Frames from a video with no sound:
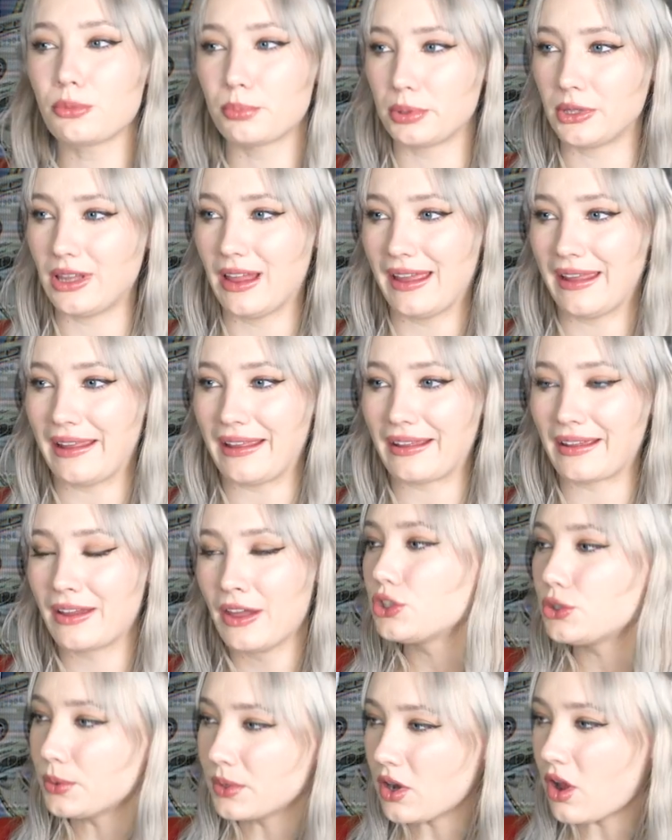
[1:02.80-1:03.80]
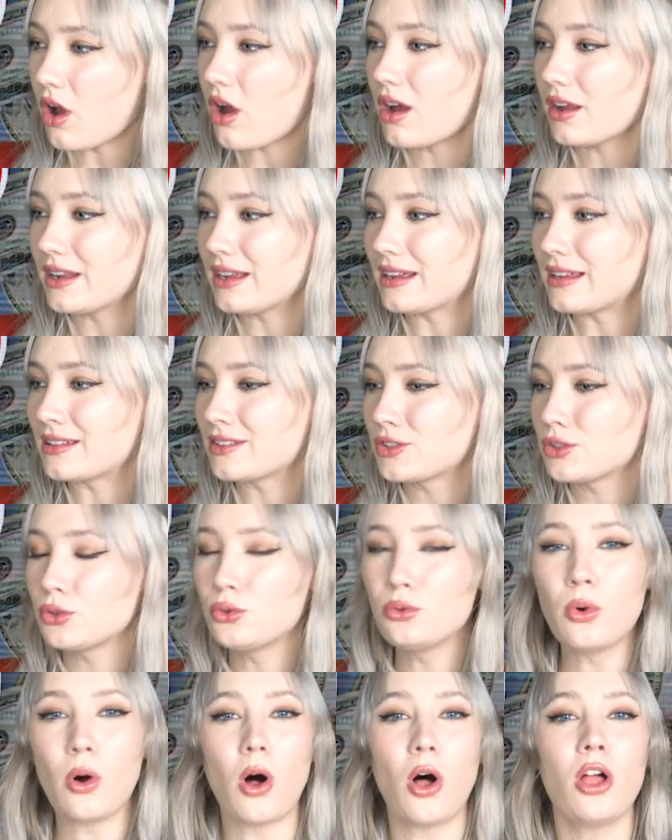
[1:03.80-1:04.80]
are playing to an audience
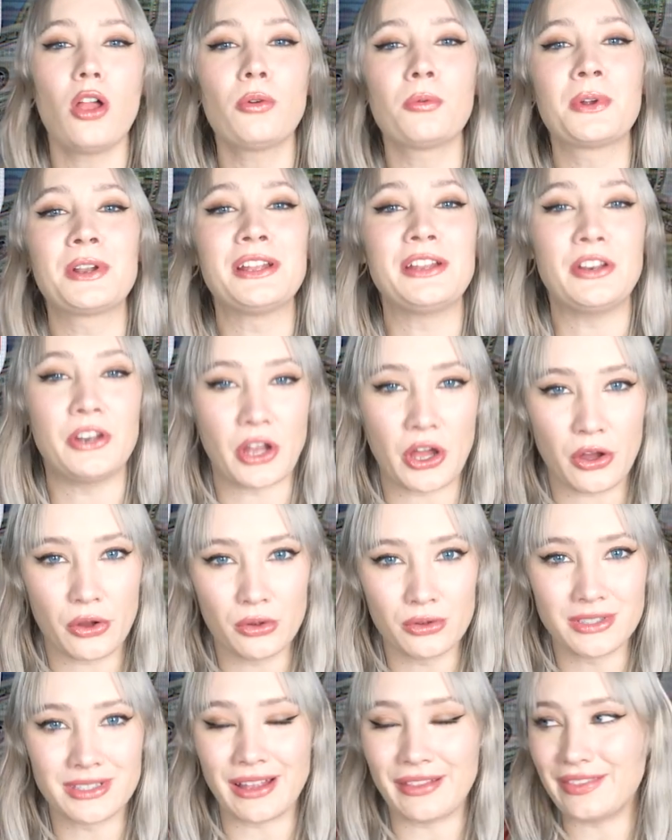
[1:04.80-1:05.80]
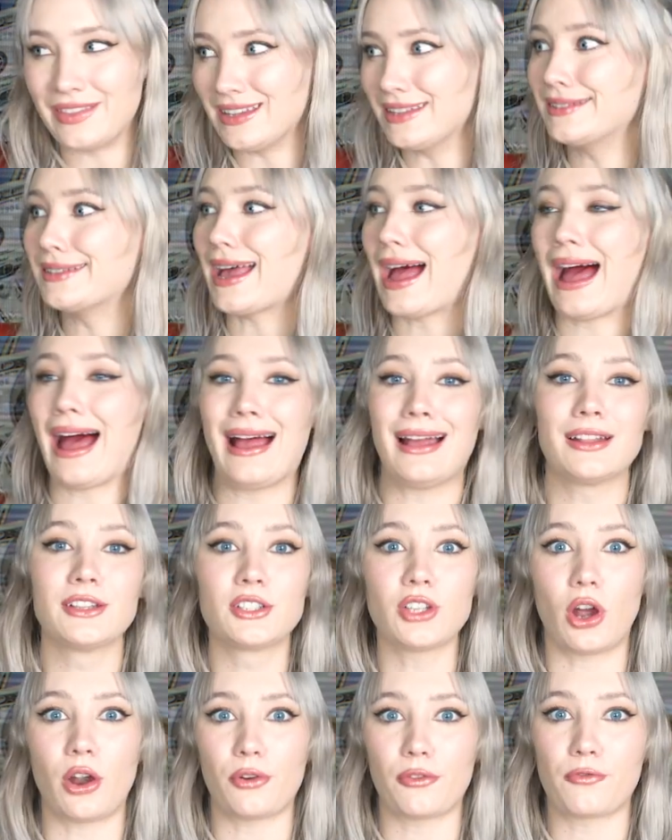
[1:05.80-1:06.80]
who already knows that these
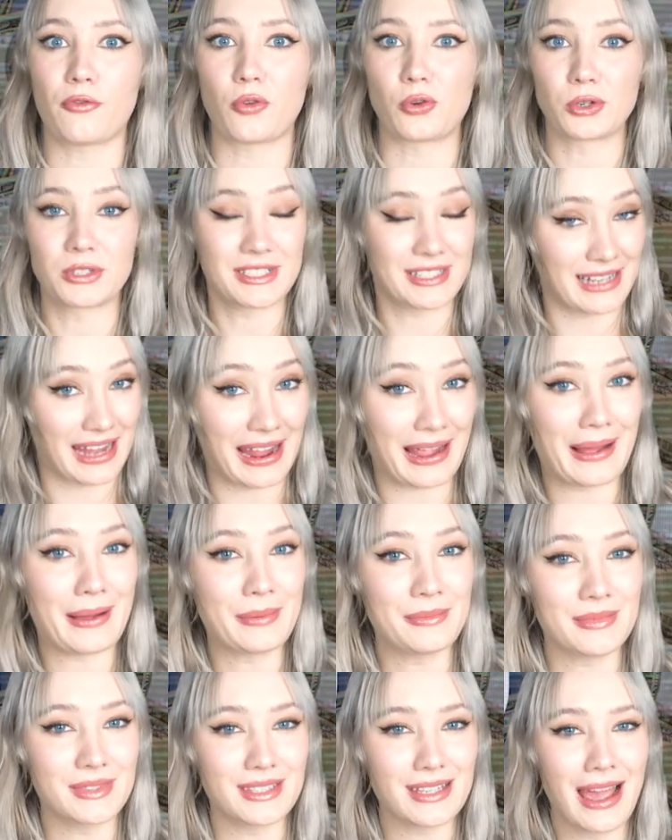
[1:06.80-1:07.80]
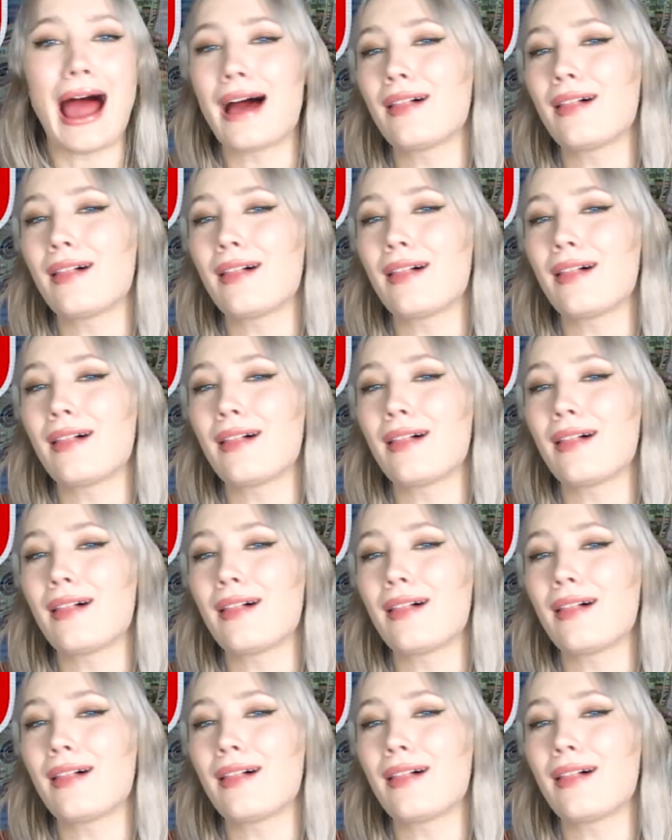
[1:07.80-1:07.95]
ads are for scams.